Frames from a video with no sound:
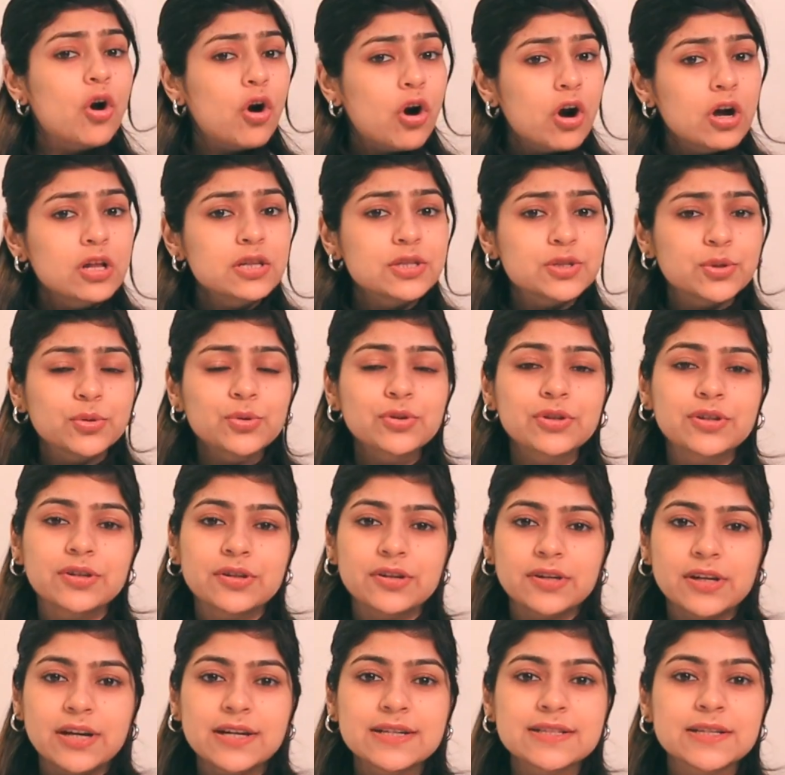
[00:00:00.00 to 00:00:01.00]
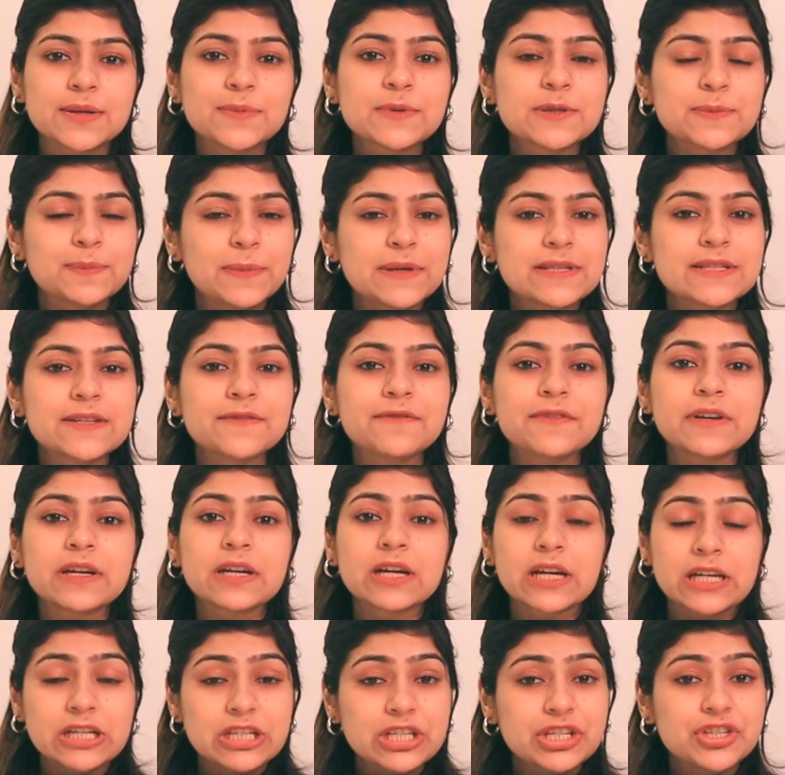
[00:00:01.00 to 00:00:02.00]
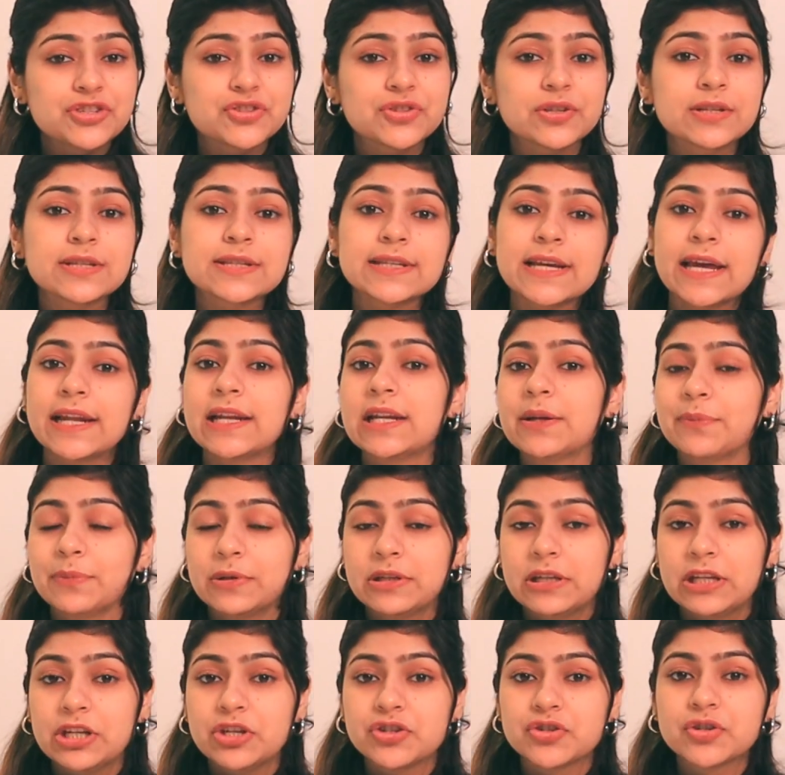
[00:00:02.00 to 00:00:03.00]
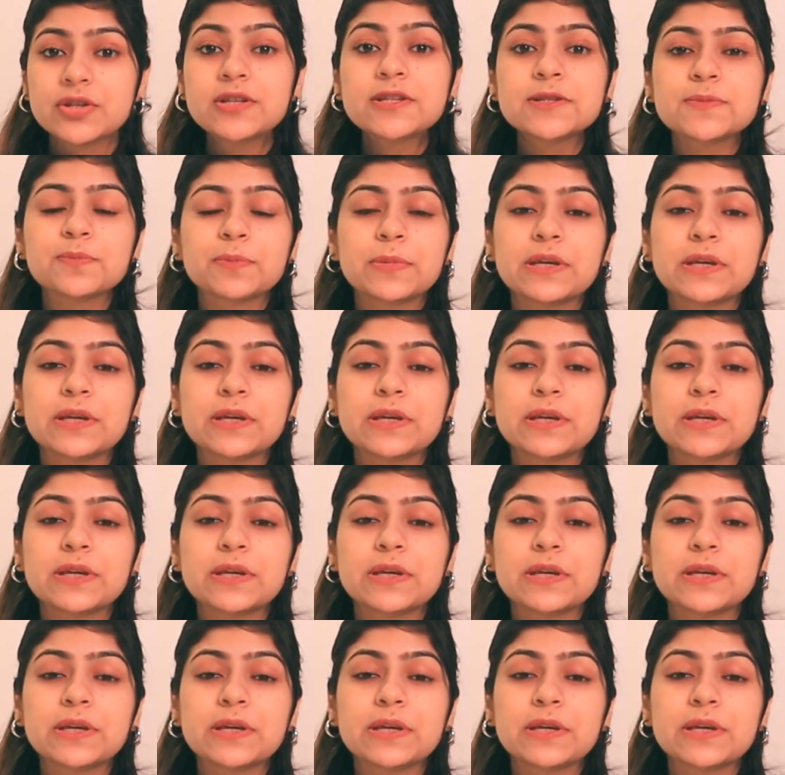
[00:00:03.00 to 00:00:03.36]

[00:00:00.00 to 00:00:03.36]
Also, there are some specific conditions and limitations